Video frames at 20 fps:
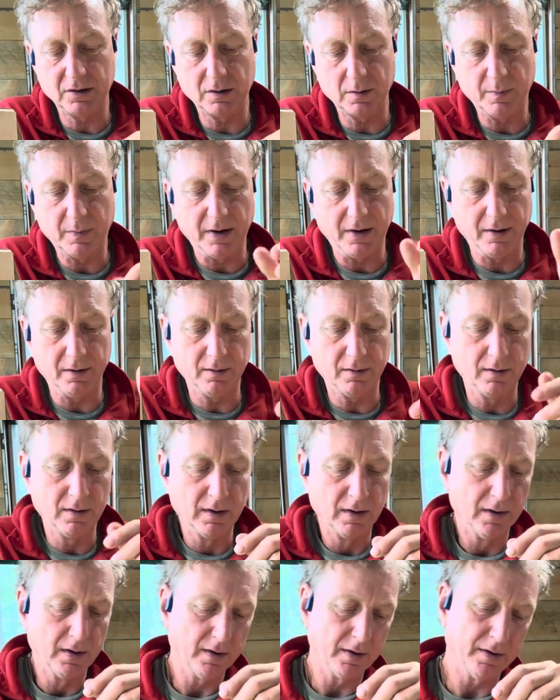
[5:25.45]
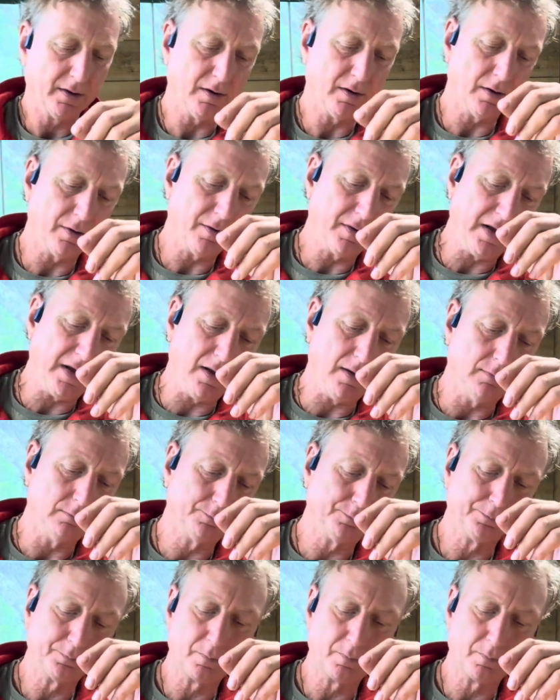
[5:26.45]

the button and all that.